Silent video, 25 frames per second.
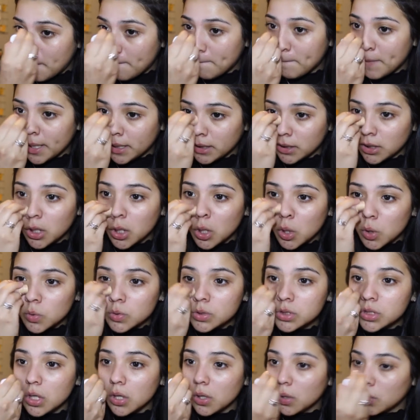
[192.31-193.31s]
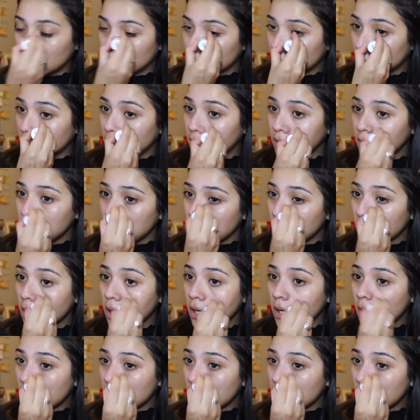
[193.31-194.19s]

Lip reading: my nose only.